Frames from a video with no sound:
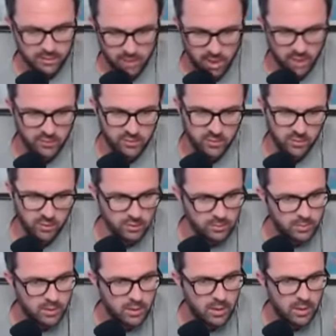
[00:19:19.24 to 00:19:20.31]
Awful
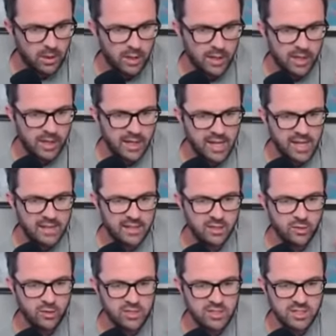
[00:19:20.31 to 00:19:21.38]
group uh, and then
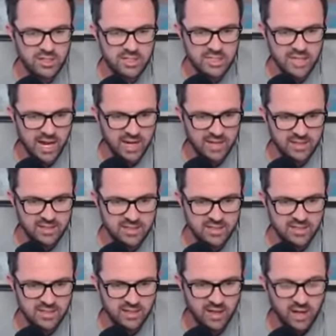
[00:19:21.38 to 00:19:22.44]
Christian
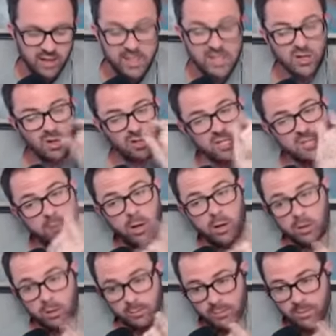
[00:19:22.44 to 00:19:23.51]
Science. These are all small
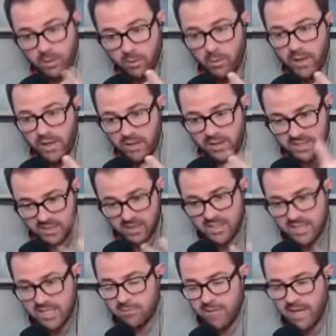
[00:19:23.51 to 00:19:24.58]
groups, by the way. Let's
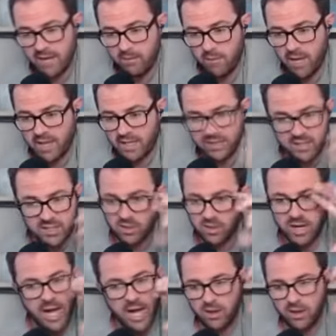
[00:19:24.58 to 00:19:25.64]
let's keep that in mind. Like these are
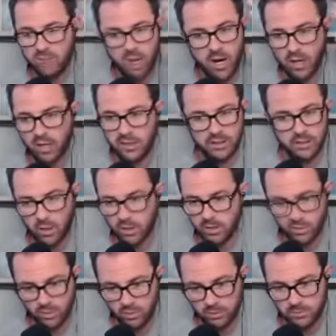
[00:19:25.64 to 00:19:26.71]
yeah. not numerically
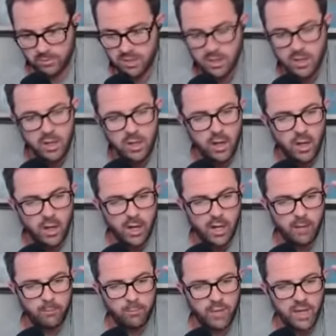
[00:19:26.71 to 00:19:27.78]
large groups.
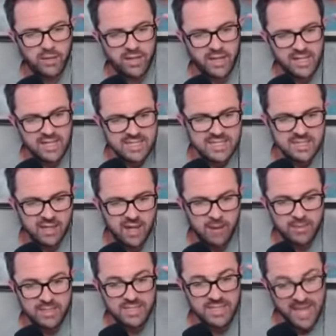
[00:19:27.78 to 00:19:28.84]
Um, and then
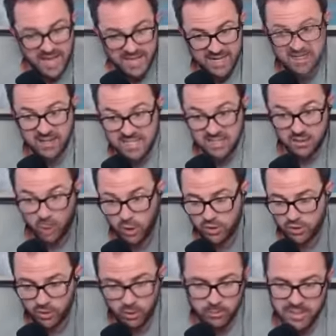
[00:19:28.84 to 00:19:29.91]
Islam is next. So that's a
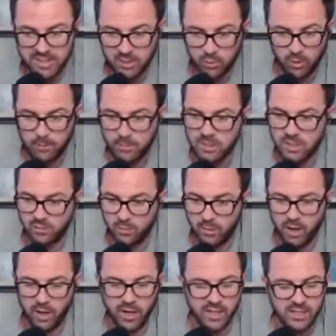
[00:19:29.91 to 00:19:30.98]
large group. That's like mm-hmm. one percent of
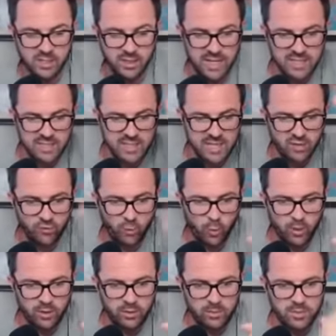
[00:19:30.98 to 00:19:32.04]
America. So that's that's
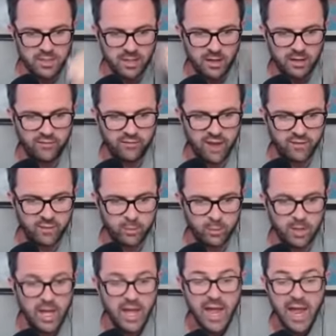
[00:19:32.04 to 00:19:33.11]
forty three percent
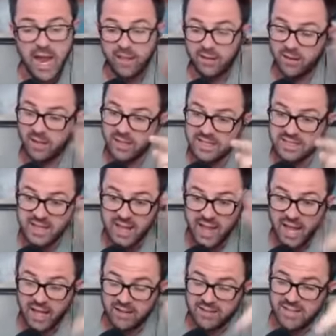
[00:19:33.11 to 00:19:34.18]
unfavorable. And then look at this.
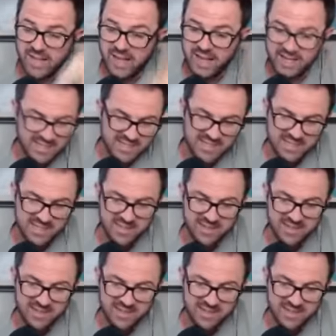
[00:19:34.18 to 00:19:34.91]
LDS